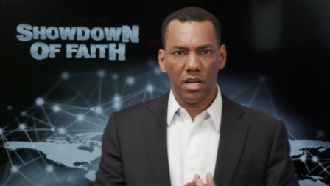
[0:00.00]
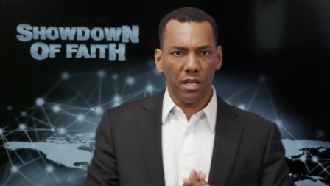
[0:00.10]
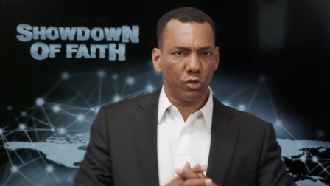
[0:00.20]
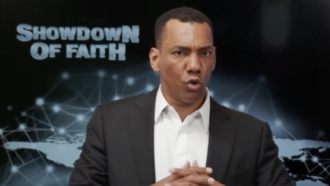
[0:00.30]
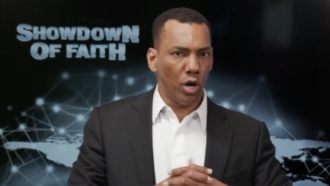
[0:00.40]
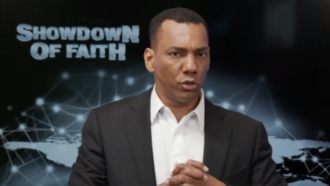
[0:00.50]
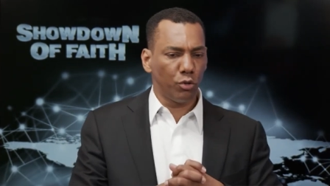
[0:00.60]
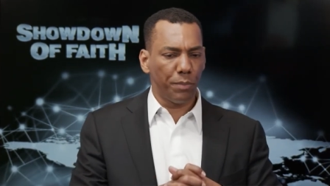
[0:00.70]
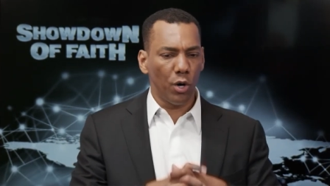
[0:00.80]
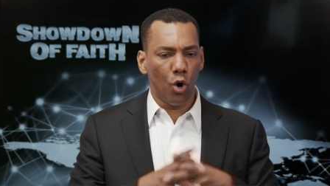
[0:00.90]
it is going
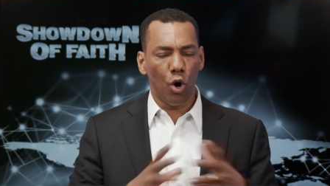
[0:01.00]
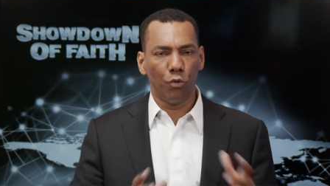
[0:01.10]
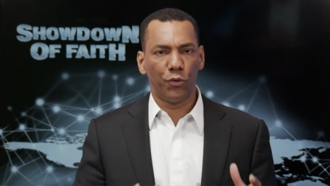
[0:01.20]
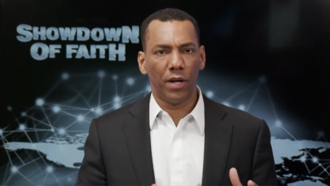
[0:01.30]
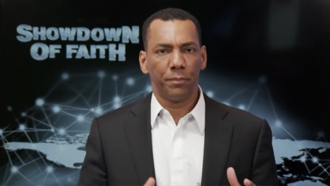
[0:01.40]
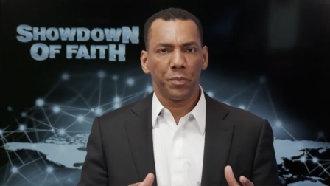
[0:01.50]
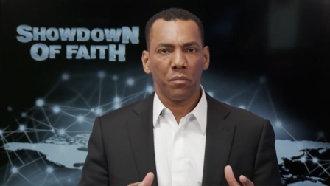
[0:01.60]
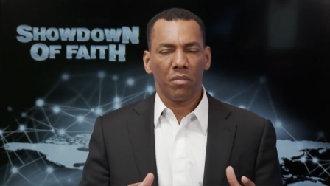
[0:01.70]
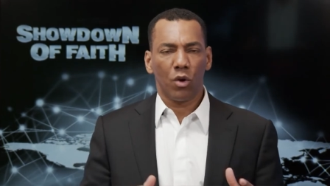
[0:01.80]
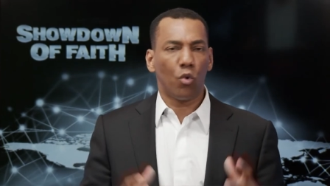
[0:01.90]
to be over
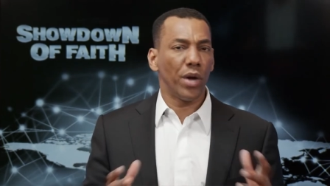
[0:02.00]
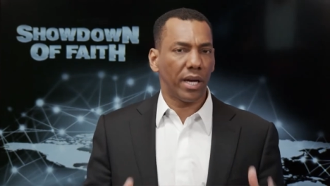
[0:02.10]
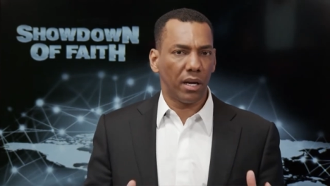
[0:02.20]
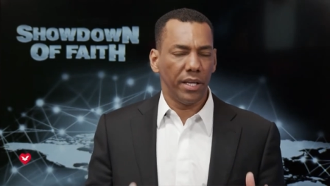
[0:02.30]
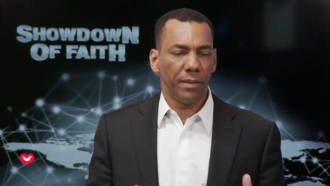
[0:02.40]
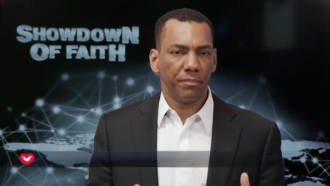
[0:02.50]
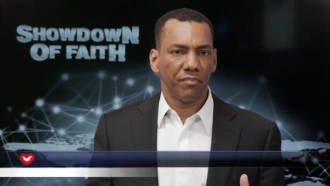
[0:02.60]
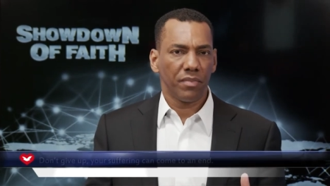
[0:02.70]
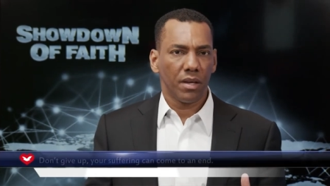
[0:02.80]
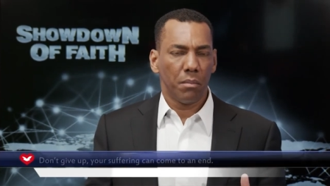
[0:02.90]
quickly.
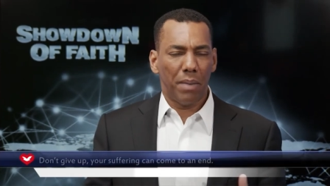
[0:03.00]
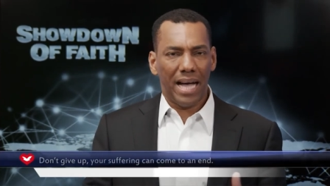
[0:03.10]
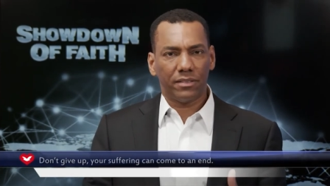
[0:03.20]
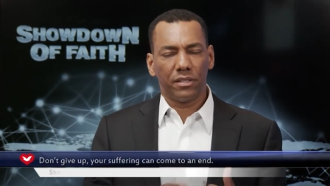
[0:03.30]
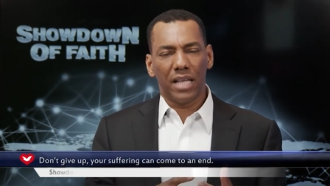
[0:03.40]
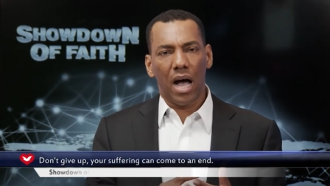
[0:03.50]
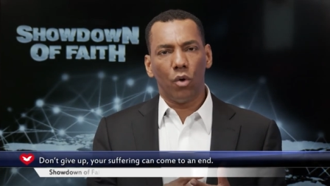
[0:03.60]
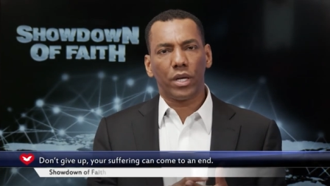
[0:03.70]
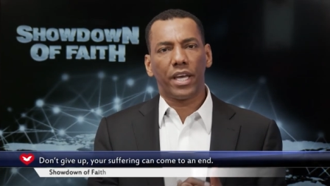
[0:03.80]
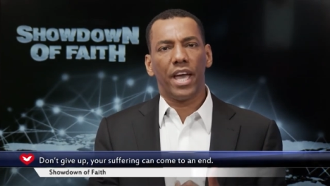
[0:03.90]
But
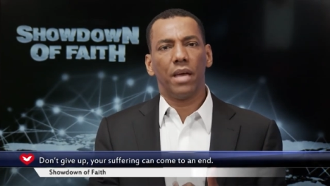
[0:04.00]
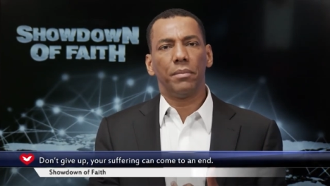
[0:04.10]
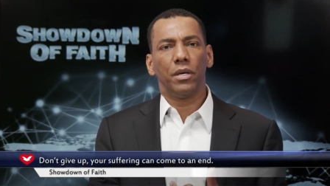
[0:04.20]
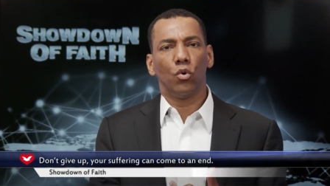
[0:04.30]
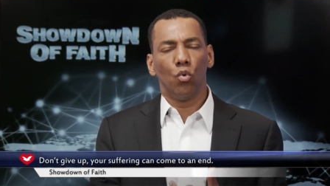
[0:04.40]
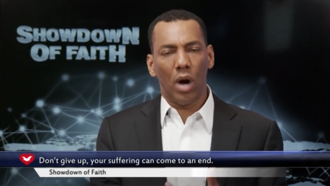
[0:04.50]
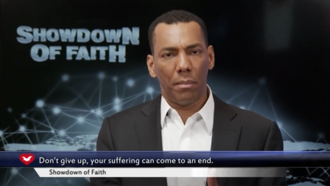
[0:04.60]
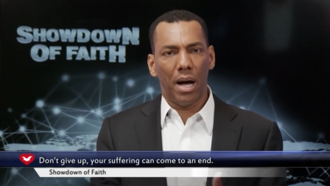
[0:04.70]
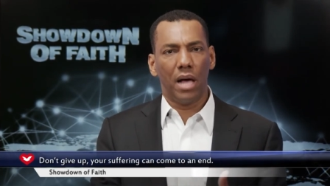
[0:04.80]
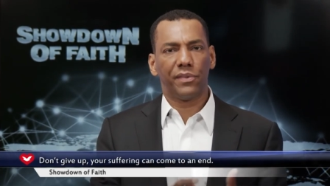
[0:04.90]
now came
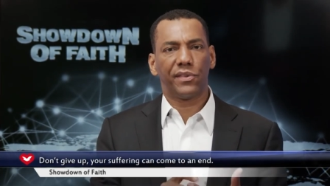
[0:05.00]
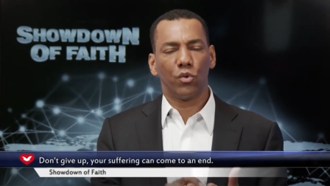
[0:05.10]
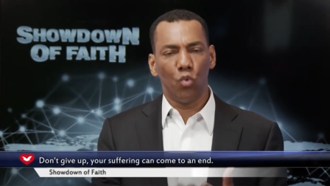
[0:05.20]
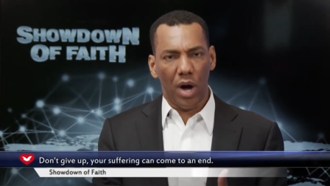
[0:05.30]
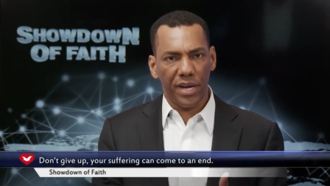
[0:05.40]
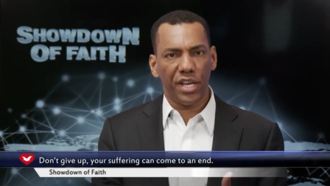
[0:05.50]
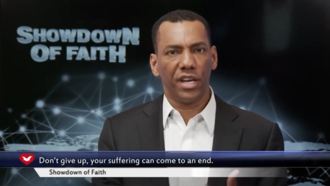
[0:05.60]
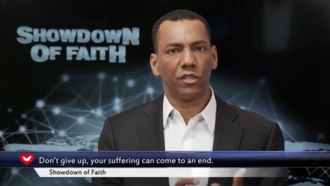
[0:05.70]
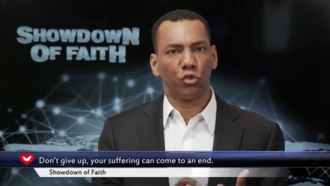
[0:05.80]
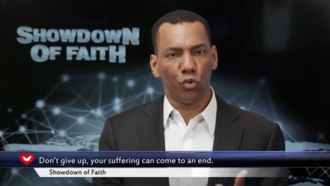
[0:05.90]
one month, one
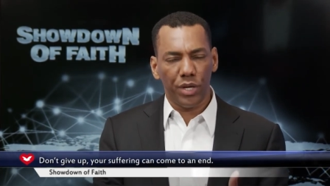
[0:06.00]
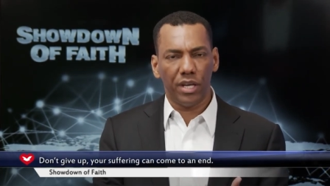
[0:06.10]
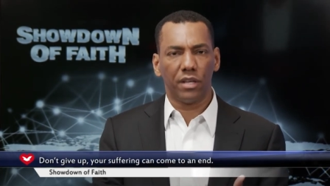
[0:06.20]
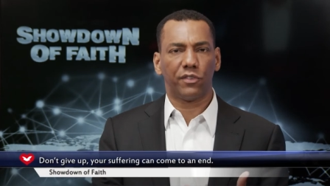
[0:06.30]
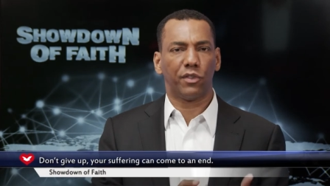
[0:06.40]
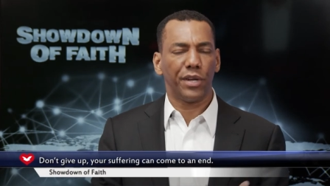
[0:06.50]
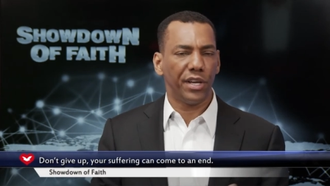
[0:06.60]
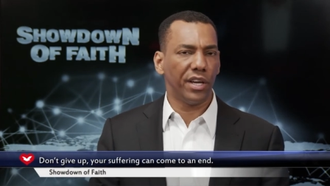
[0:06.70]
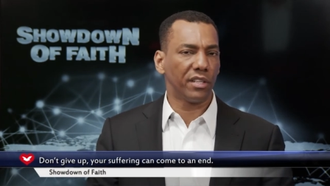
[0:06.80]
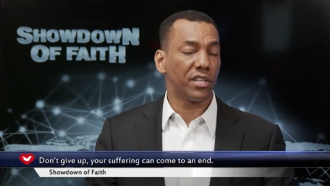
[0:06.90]
year, two years, three
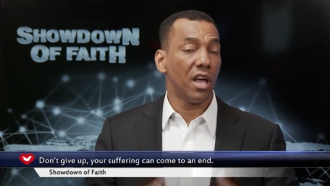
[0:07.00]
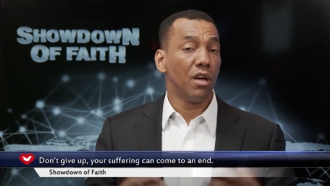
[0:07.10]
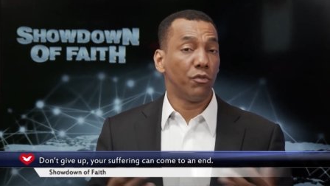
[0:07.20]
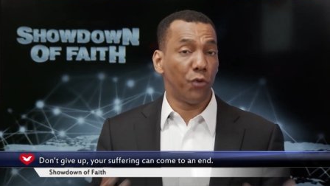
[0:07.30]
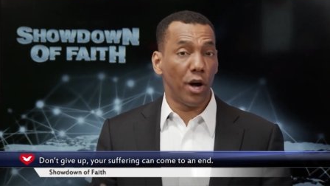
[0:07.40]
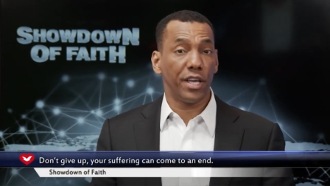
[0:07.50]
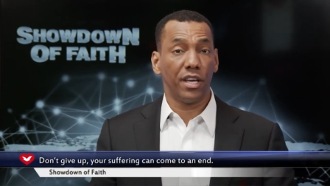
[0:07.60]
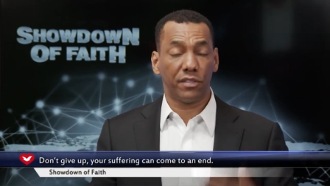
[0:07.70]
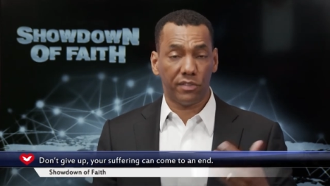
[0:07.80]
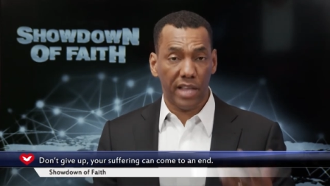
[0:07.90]
years, four
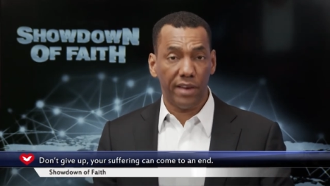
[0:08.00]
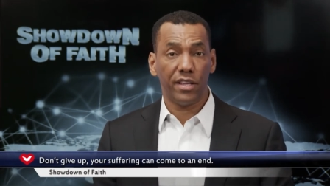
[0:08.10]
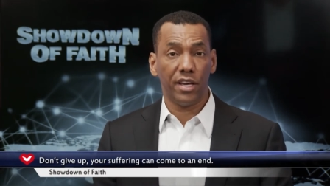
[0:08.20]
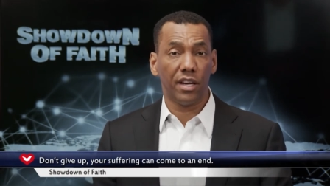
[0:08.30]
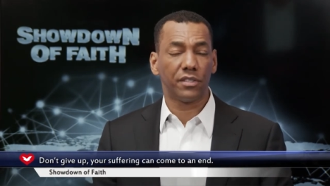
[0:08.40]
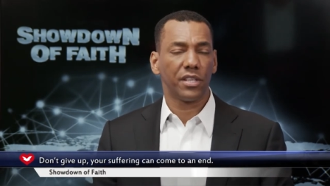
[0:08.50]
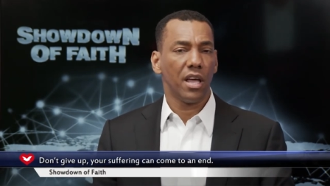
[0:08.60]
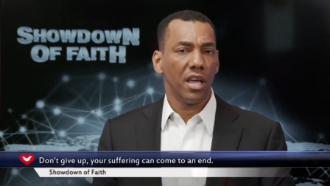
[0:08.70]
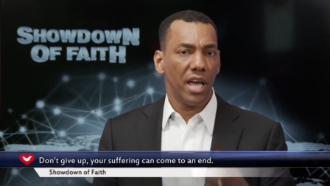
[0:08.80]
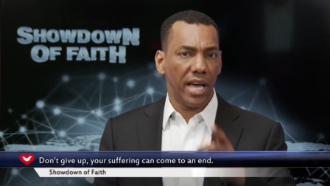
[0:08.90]
years, ten years,
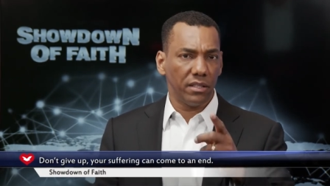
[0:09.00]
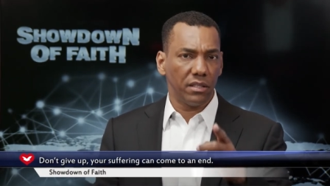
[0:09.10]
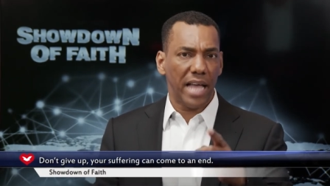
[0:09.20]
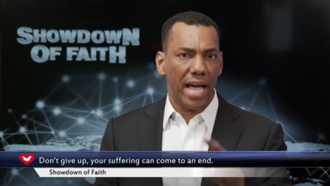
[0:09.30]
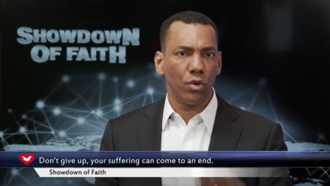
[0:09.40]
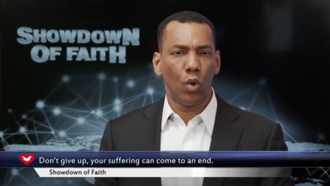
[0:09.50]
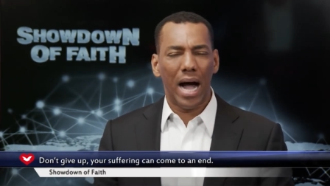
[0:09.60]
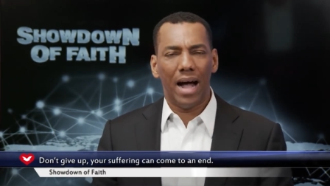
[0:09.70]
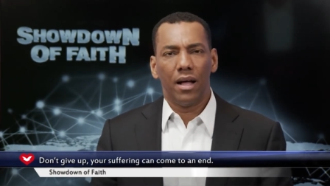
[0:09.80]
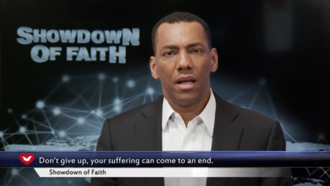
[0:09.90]
and there you
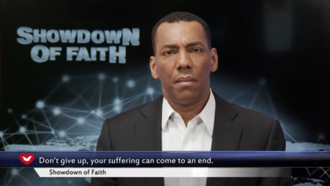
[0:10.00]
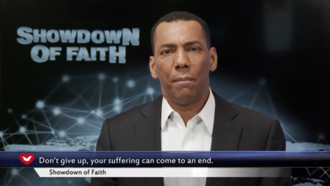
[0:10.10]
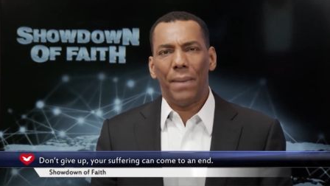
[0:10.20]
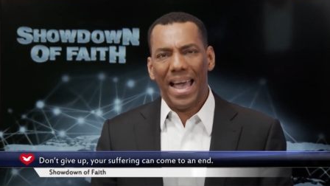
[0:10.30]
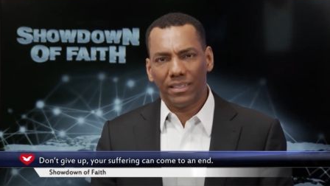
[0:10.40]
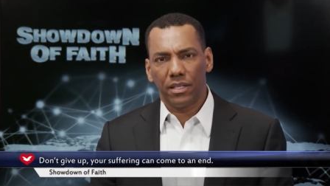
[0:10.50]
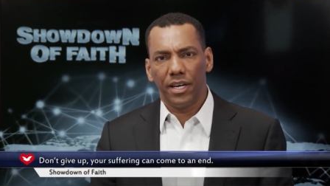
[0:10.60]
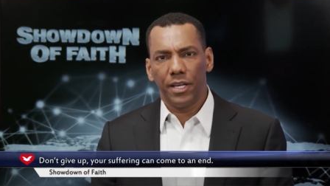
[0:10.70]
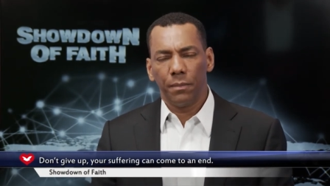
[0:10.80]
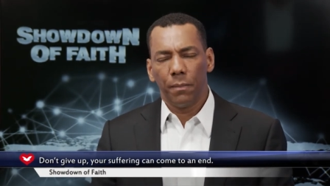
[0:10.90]
are,
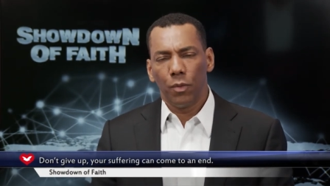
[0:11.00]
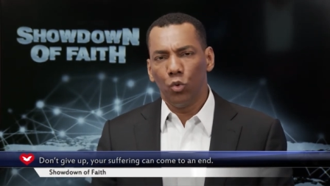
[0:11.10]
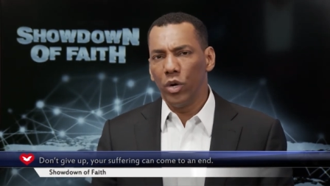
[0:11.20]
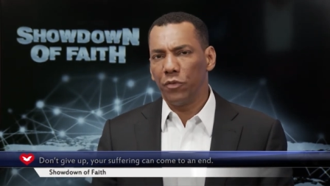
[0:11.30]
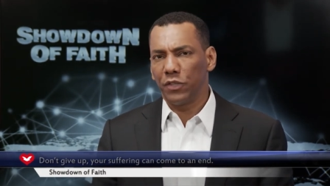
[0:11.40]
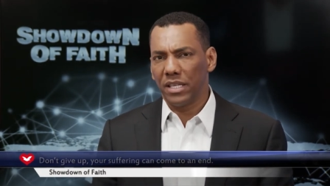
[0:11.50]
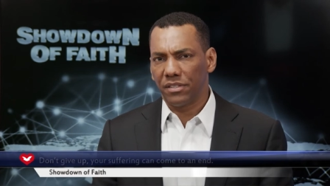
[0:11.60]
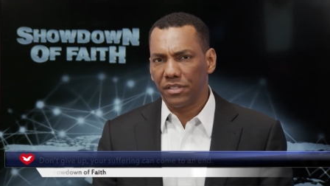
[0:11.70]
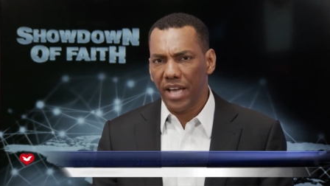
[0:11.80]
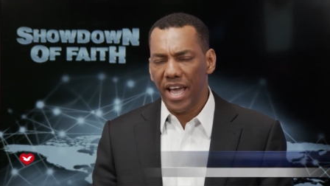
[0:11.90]
battling with the
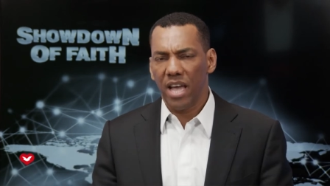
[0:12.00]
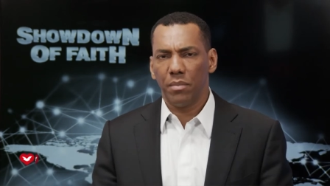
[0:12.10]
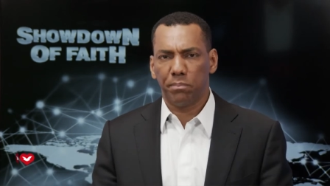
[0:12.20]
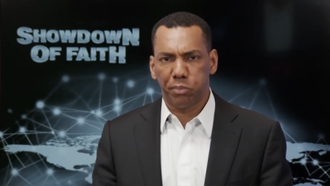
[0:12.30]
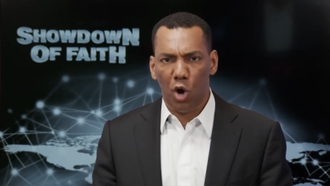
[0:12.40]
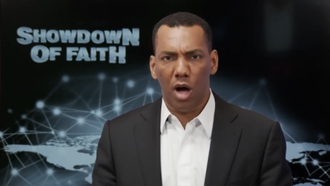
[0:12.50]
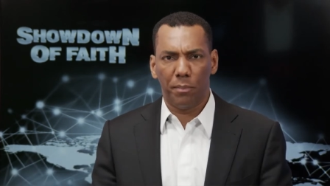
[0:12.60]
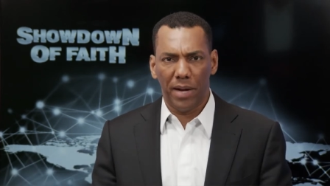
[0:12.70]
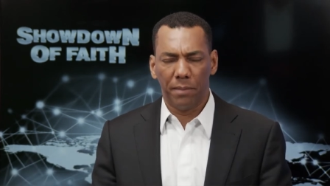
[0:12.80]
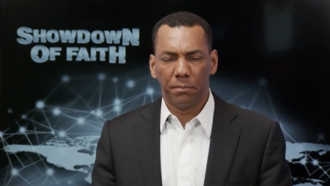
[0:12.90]
same
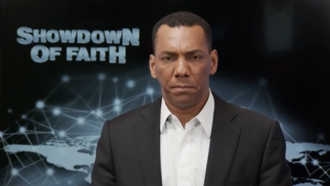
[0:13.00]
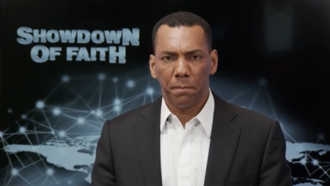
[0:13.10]
problem.